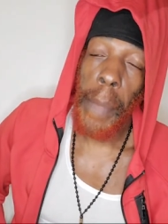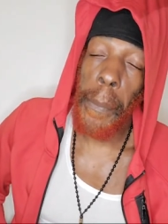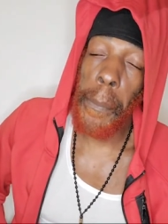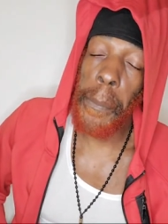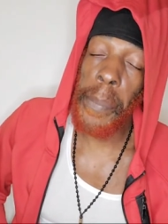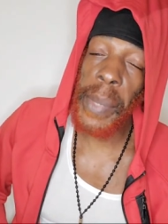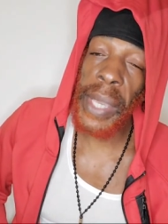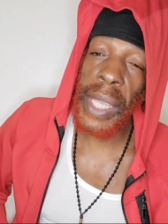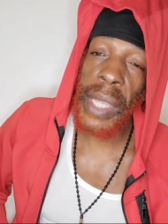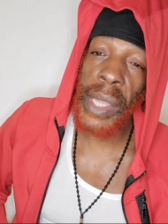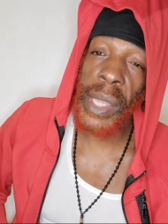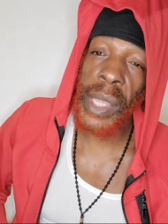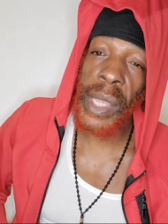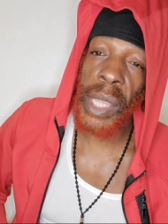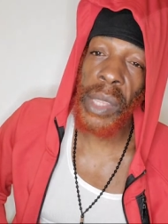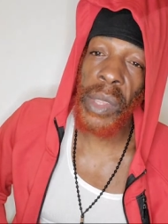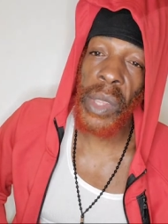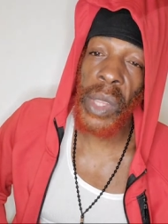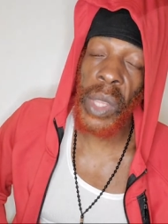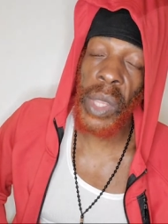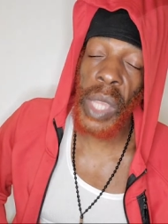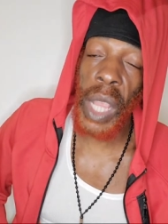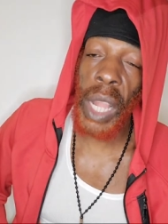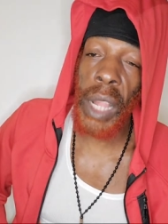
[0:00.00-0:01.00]
beets and
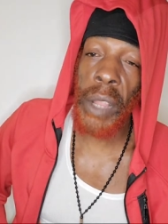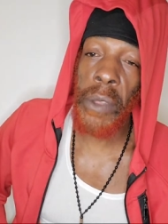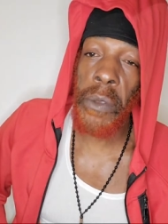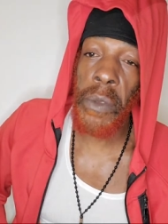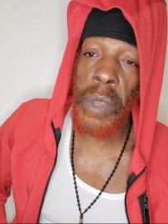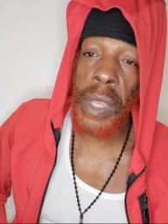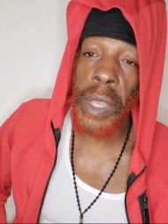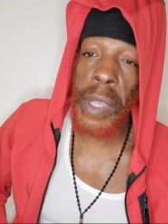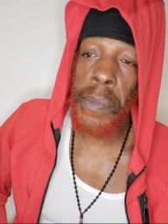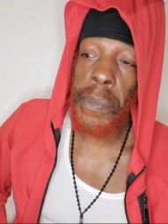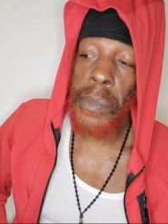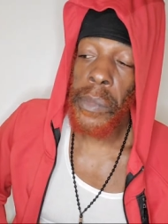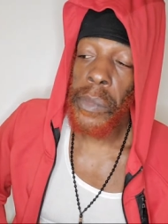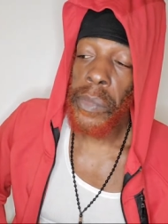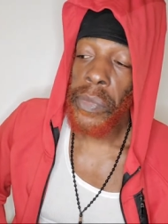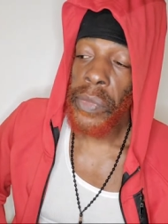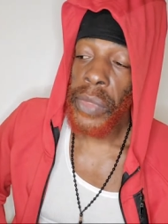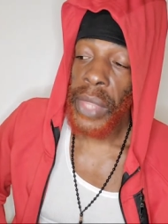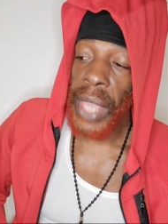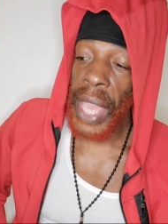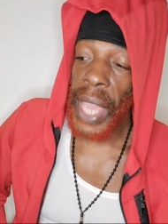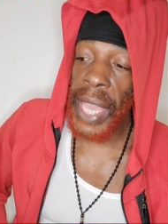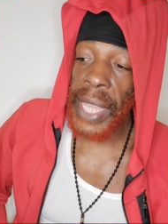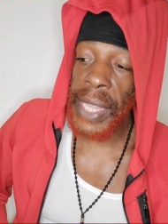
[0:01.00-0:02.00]
celery,
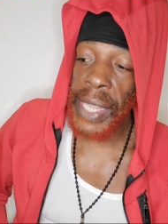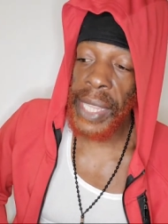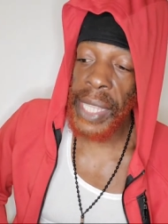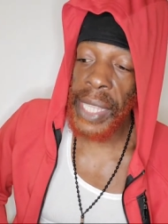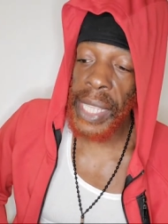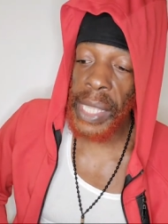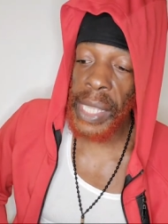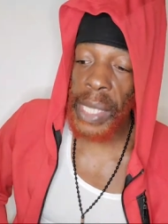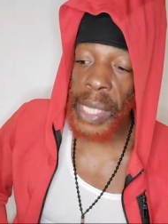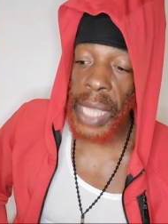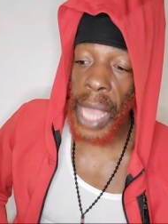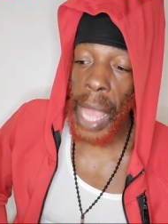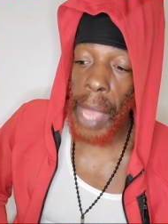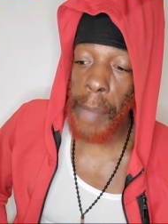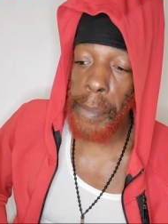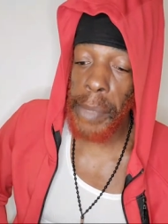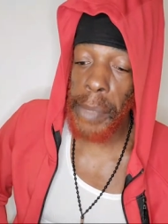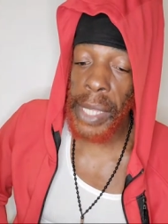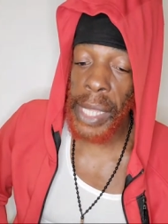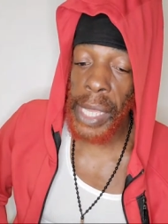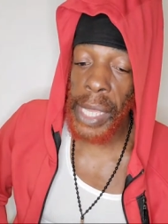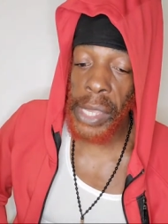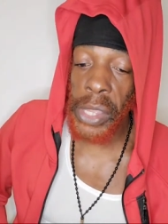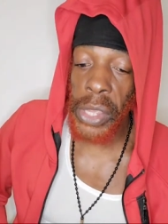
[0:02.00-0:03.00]
and these
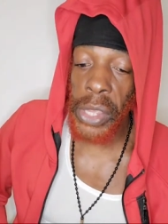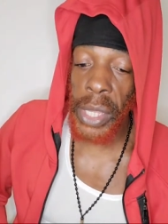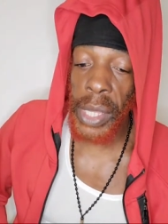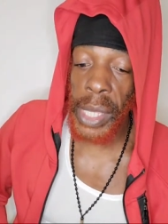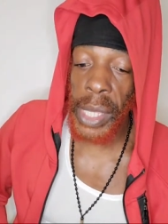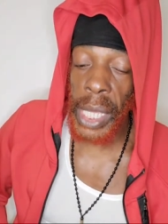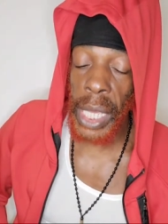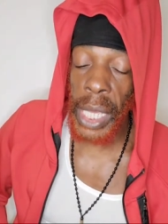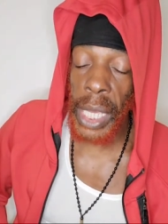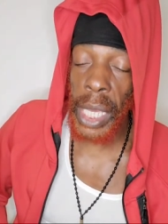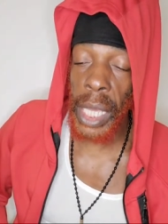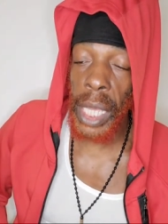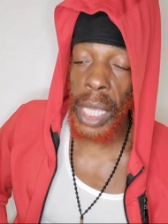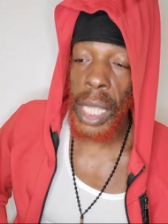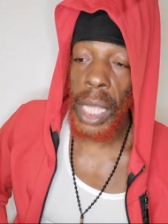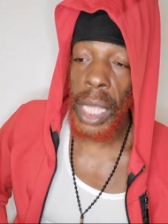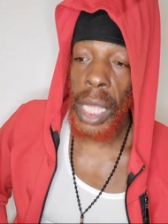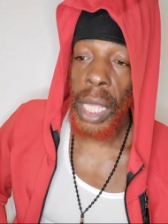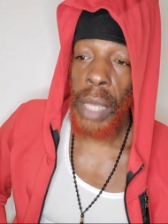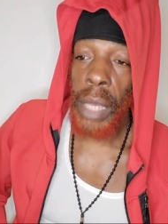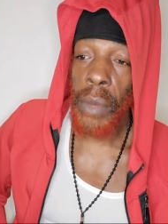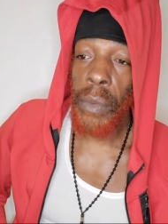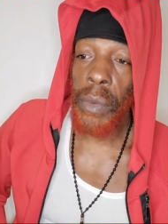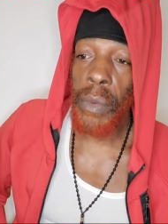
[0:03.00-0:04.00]
combinations here
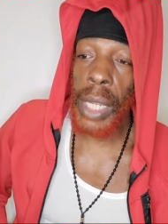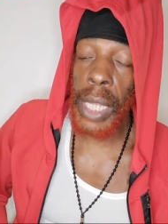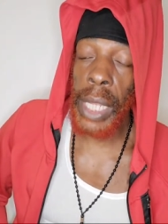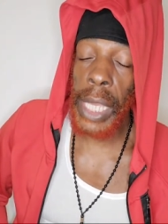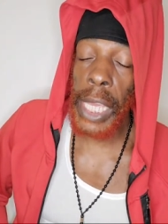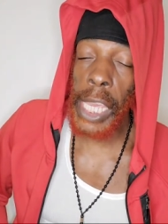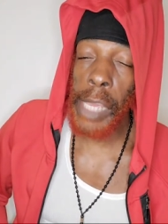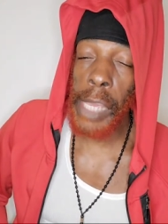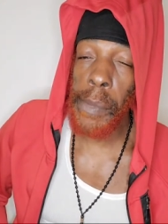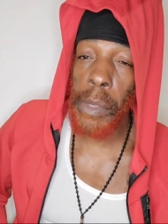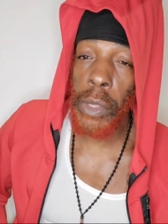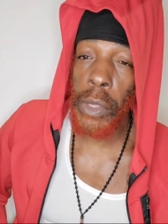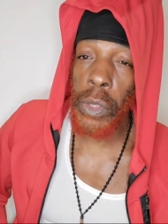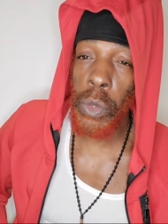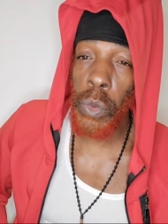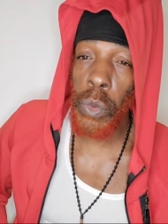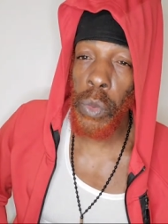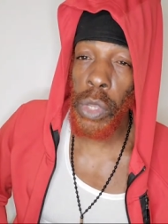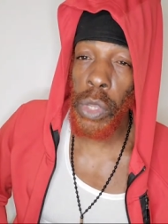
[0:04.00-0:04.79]
will able to